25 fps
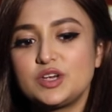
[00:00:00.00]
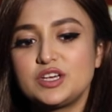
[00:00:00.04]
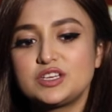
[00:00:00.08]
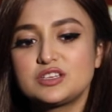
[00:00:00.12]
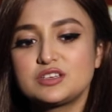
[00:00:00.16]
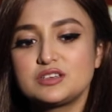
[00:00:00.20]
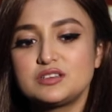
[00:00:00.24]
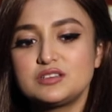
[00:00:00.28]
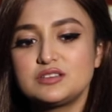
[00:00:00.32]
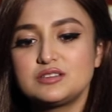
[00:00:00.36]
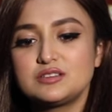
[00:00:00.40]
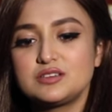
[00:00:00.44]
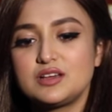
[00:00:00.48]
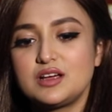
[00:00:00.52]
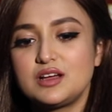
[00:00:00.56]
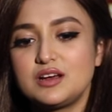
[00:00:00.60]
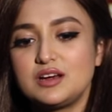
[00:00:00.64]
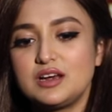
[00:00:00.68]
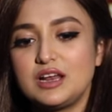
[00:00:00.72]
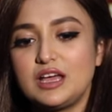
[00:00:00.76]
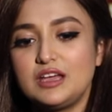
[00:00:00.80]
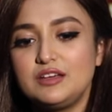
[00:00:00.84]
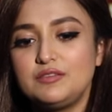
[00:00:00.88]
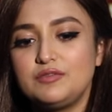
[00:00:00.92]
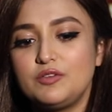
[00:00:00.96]
situations
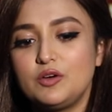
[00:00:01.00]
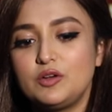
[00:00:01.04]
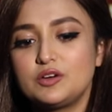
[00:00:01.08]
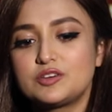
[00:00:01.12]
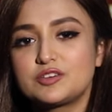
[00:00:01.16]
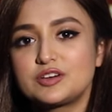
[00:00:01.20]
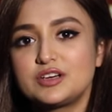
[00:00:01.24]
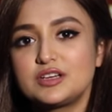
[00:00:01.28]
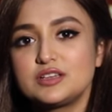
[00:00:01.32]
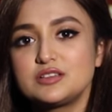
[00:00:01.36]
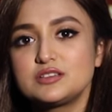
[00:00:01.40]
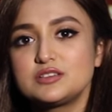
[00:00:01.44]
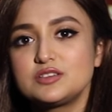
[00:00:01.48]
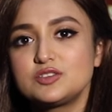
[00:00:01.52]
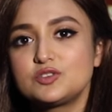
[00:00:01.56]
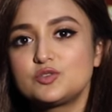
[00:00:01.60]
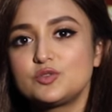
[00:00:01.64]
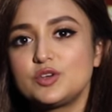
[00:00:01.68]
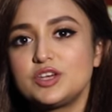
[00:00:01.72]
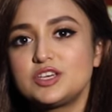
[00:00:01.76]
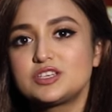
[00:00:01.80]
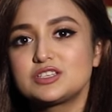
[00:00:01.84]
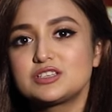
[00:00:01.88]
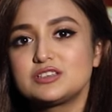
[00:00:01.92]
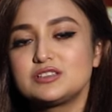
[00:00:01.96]
are life-altering
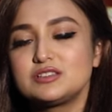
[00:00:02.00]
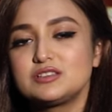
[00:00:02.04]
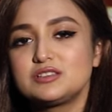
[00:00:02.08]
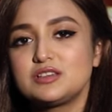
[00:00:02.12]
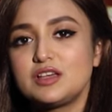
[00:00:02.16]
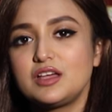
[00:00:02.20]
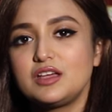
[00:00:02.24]
situations.